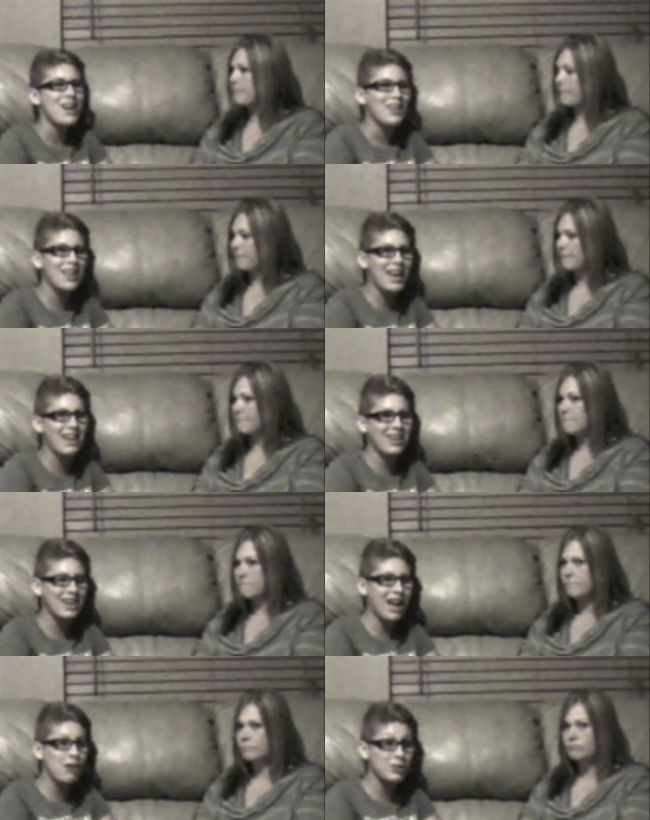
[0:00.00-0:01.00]
Speaker 1: that
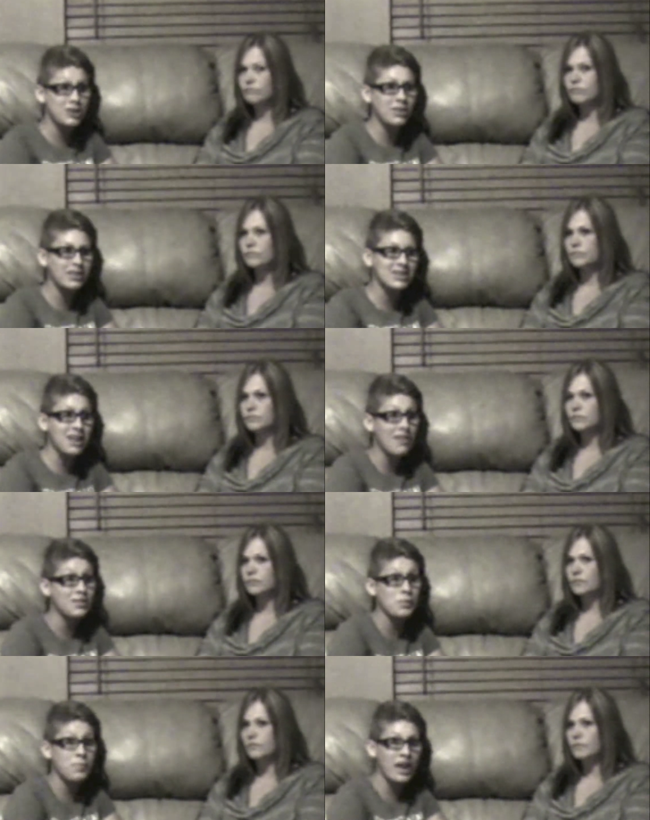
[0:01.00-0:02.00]
like I was doing the
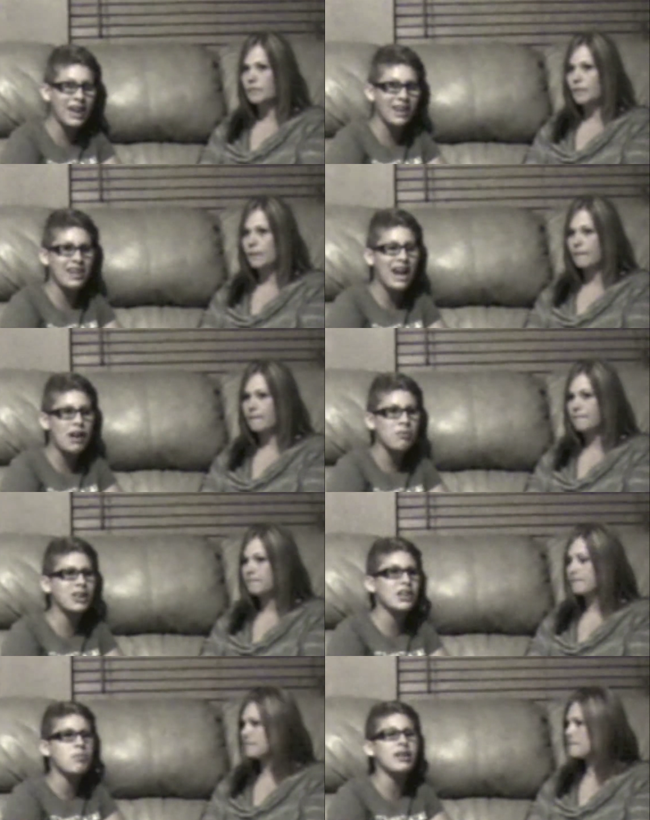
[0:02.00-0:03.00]
stuff to me that I
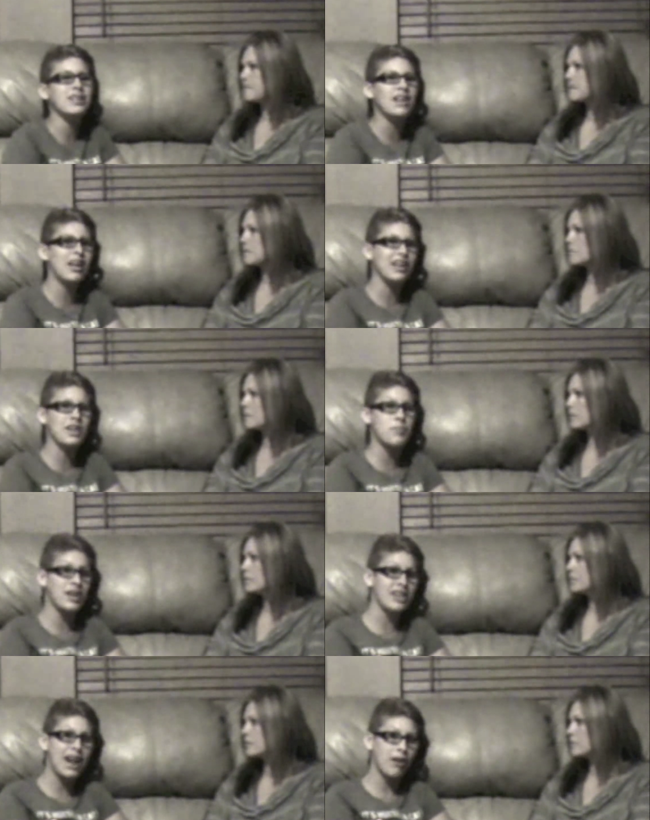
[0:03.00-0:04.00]
really didn't want to tell
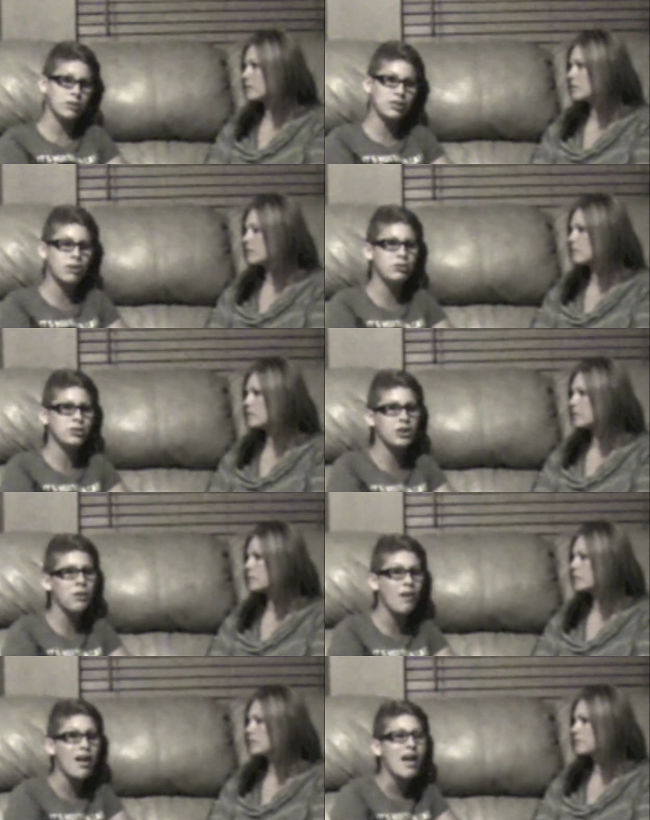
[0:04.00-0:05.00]
anybody that I was close
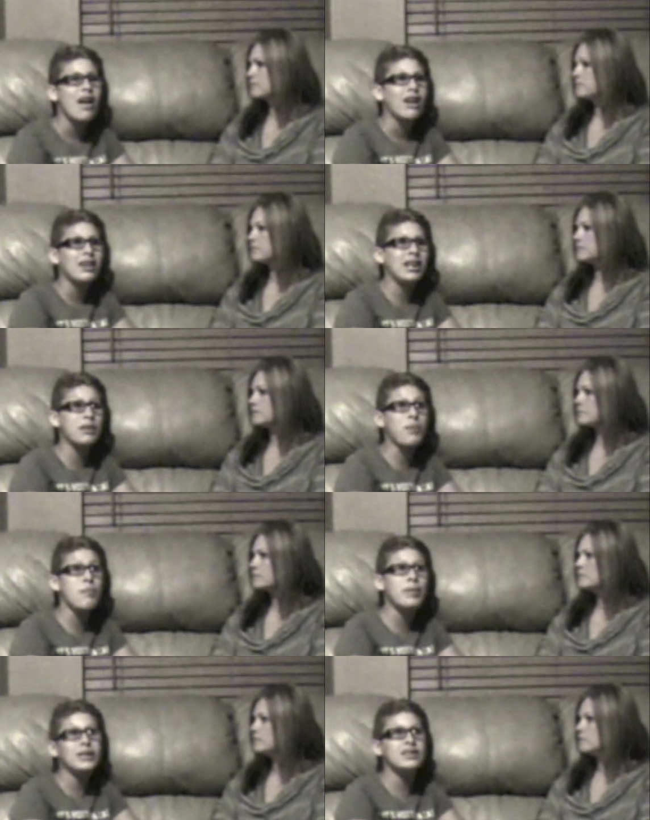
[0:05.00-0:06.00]
to. Like my
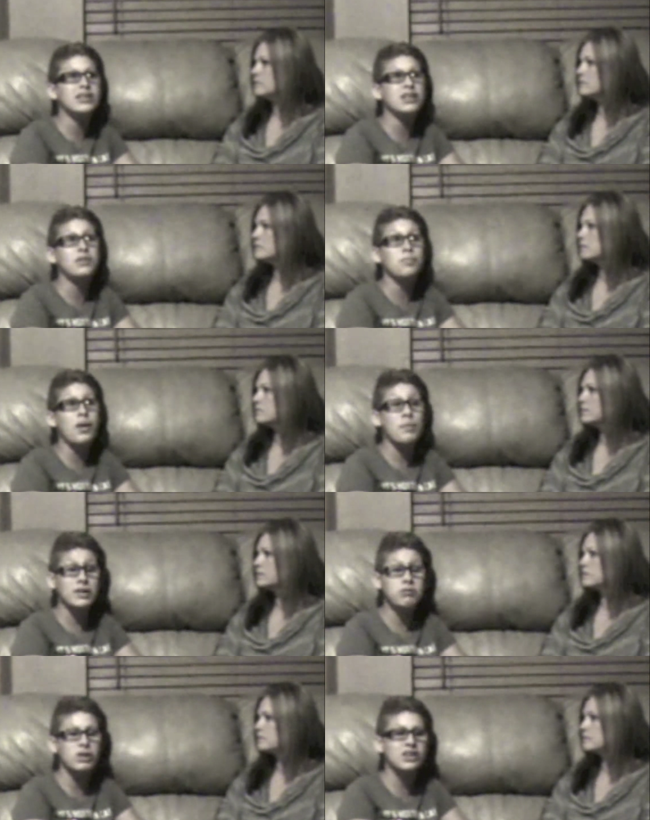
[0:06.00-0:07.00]
best, my
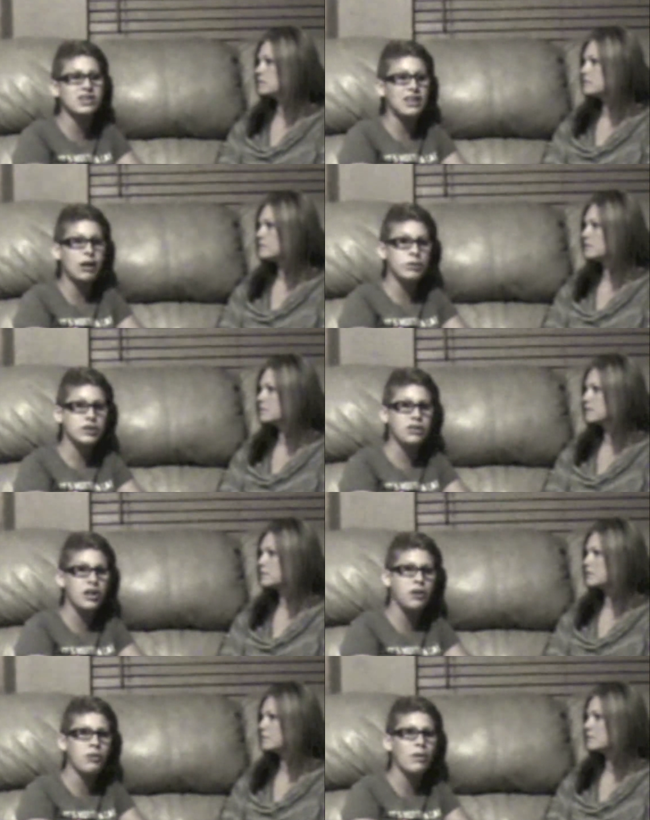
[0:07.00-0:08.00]
best friend since I was
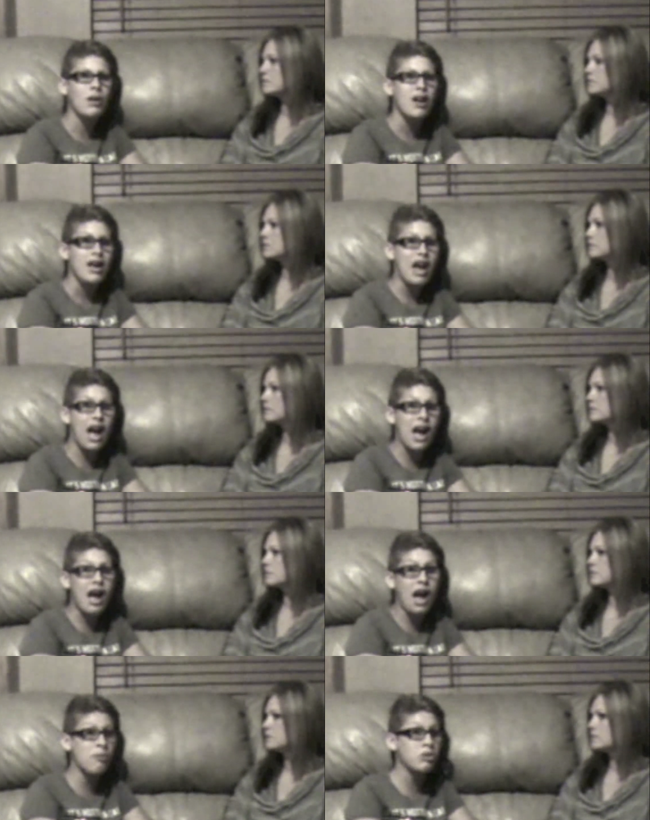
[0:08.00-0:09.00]
two
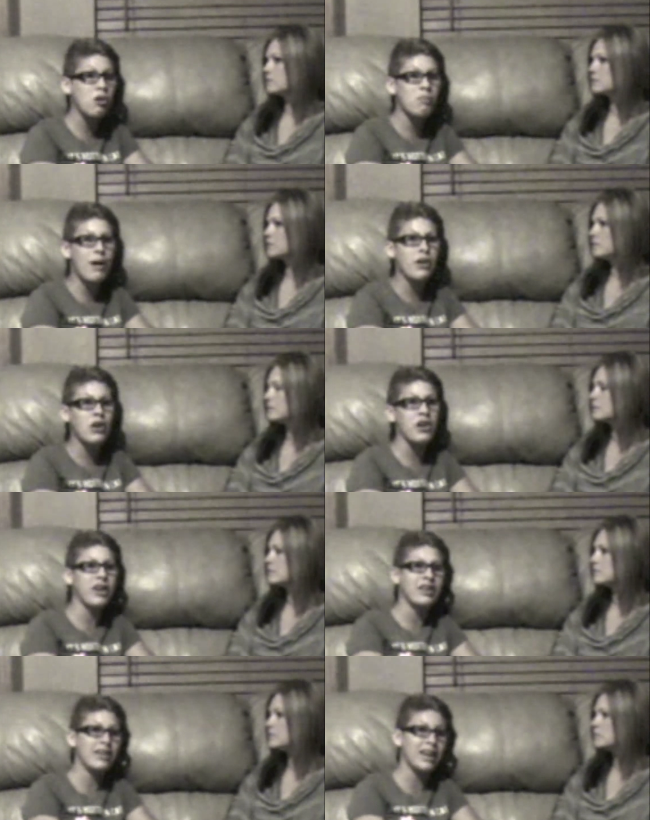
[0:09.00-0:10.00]
I would go around her
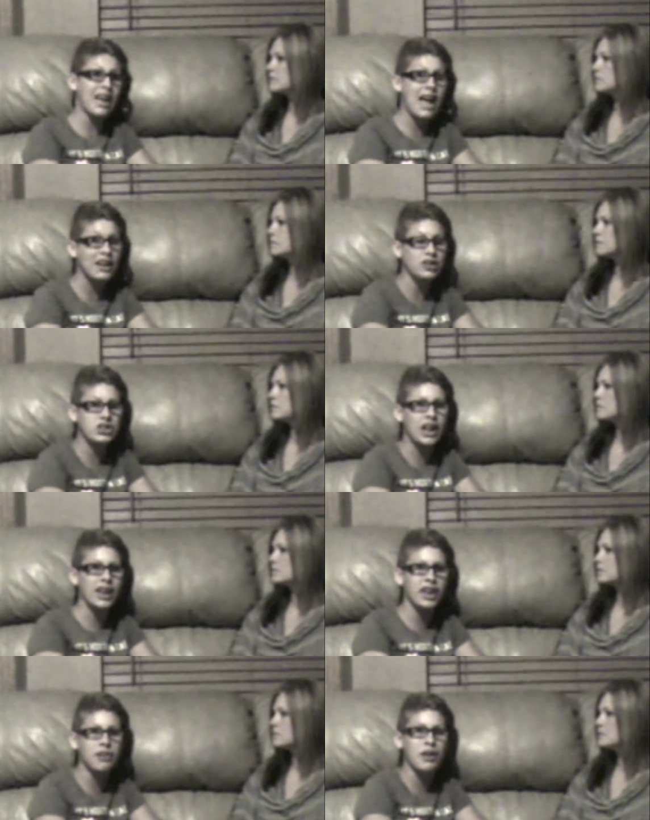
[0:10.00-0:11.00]
and like act
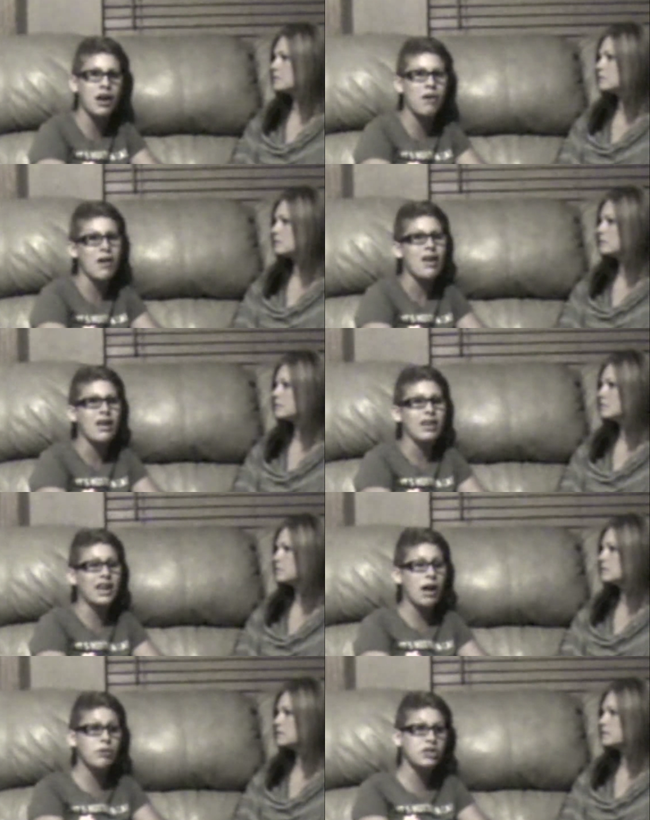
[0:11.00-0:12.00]
shady, you know.
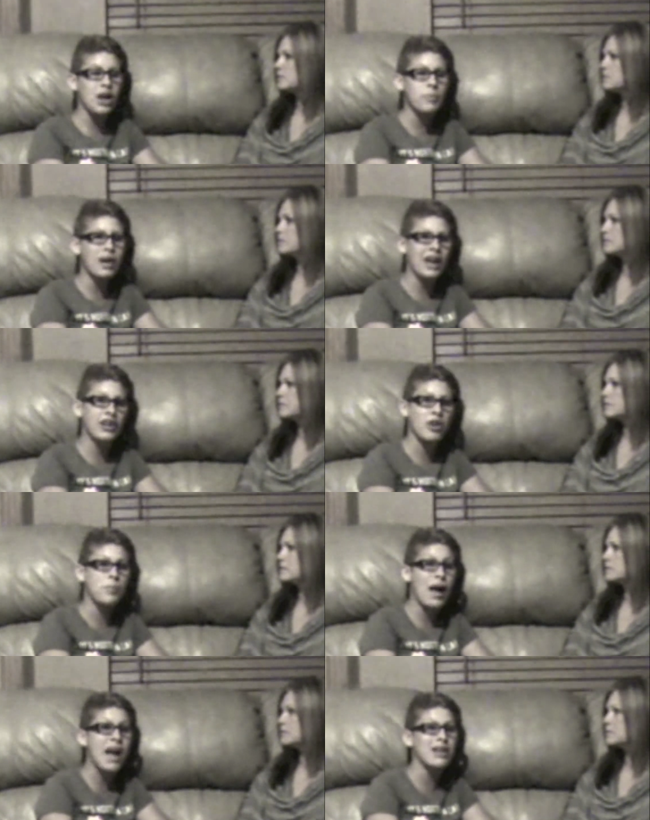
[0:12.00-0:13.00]
Like I would talk behind her
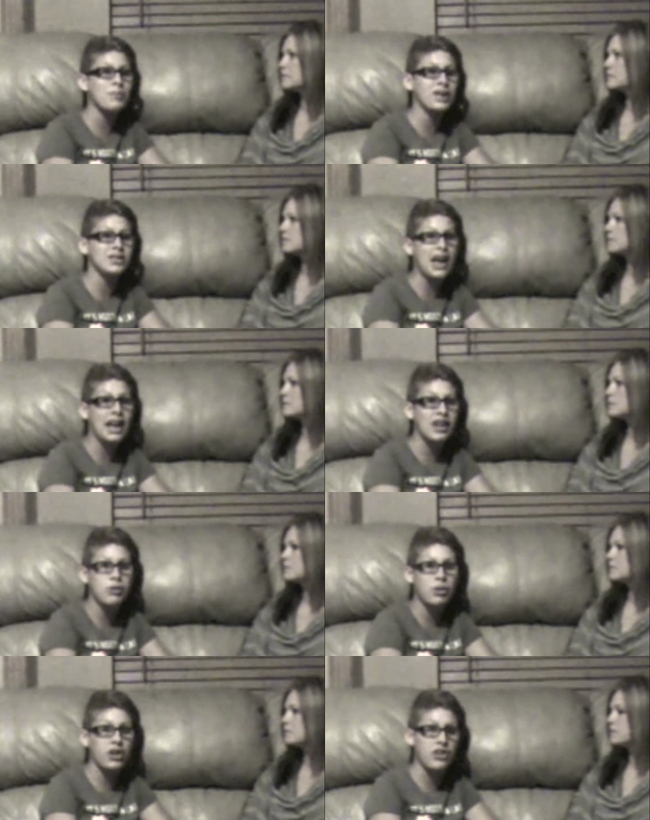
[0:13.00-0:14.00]
back because I
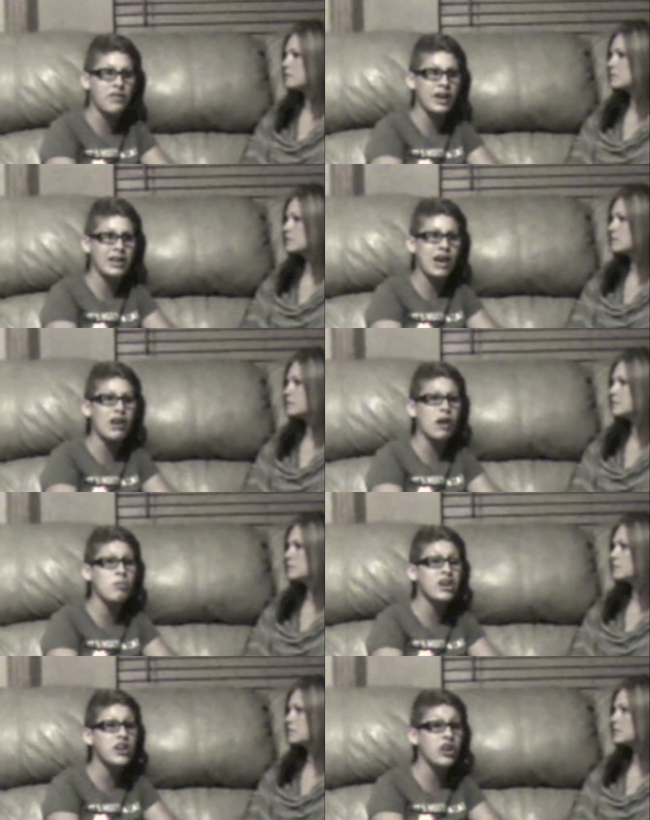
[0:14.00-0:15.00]
didn't want her to find out. I
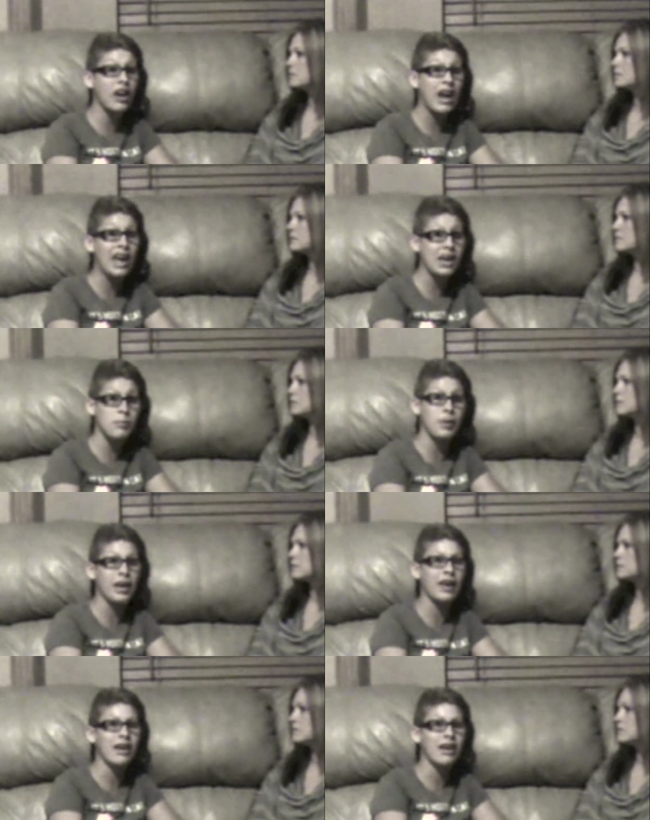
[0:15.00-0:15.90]
wanted her to hate me,